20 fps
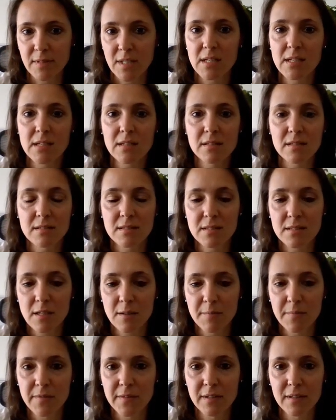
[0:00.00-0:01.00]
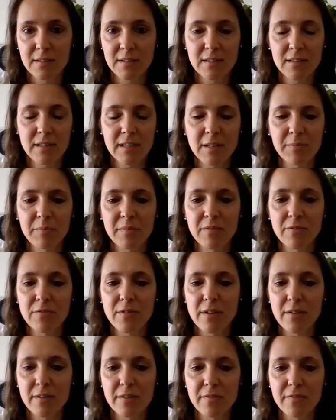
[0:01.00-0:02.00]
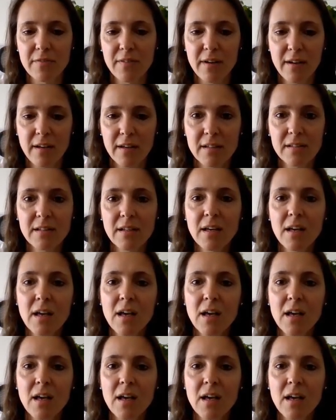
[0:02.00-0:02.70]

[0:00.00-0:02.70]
It is something that can be verified